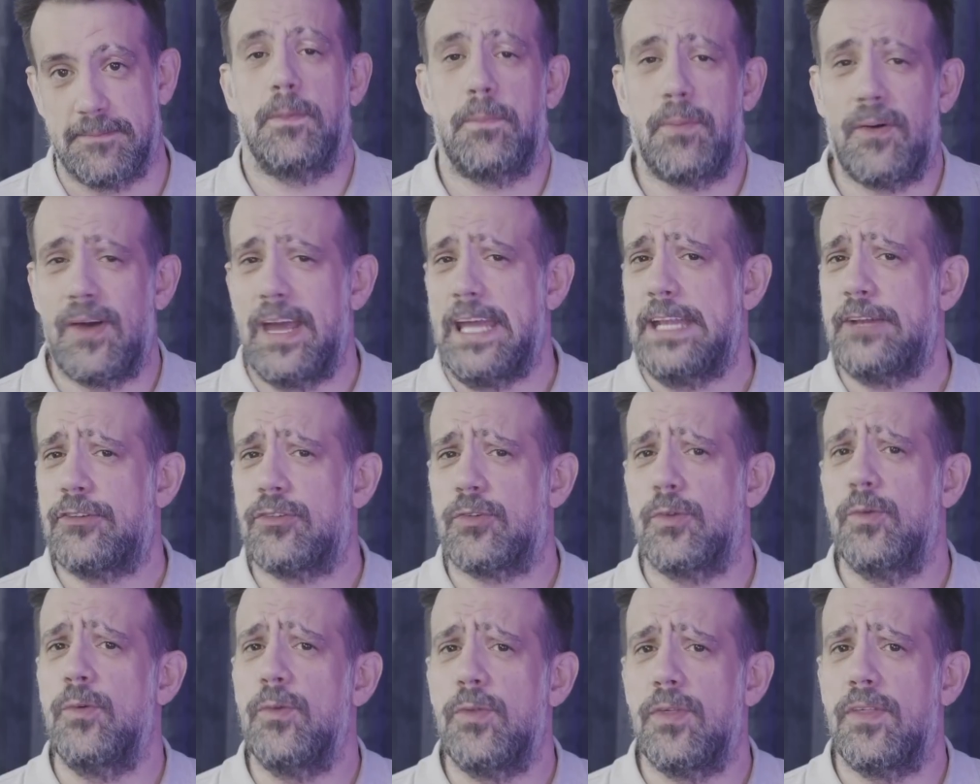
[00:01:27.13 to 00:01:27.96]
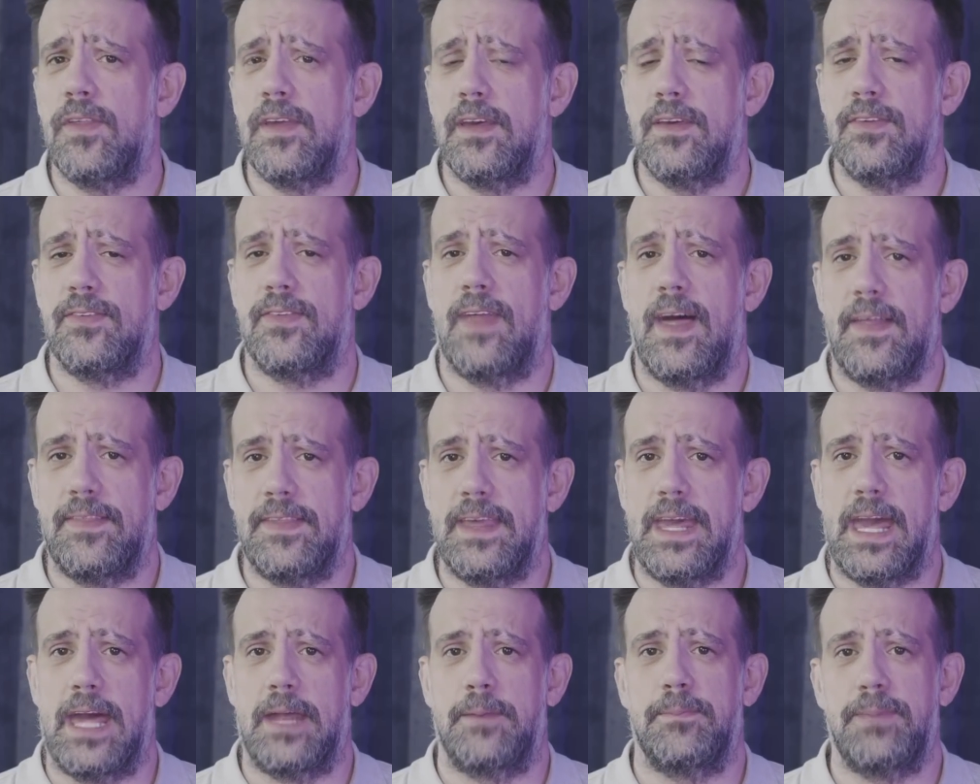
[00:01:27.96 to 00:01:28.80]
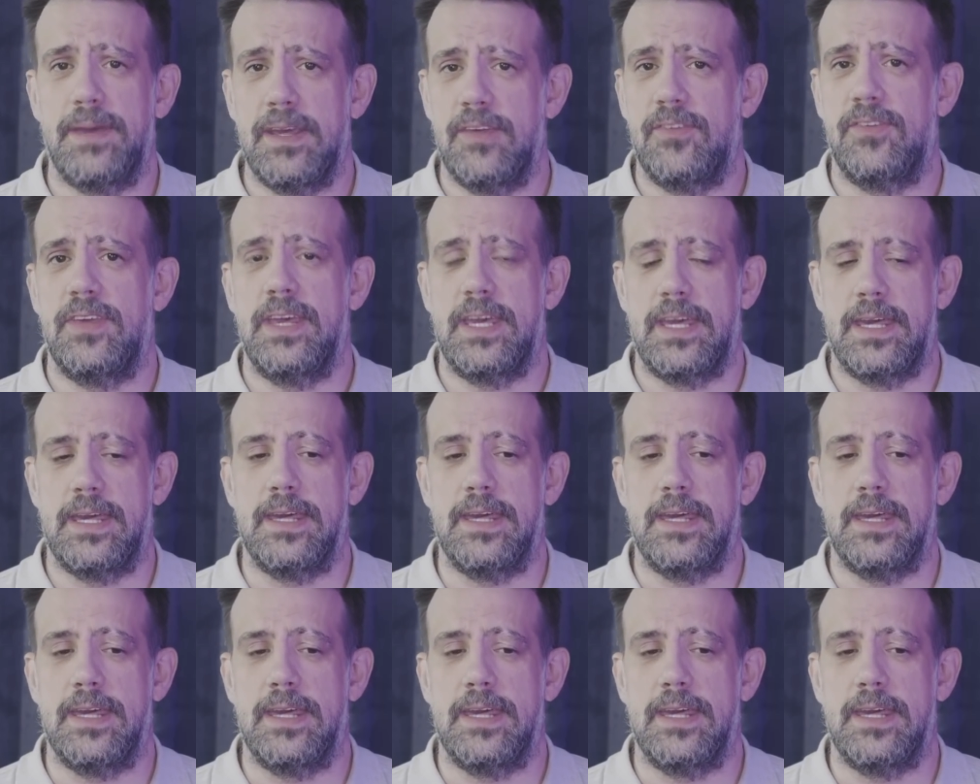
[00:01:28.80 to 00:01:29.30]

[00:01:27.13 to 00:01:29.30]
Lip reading: The plain truth is that the NPC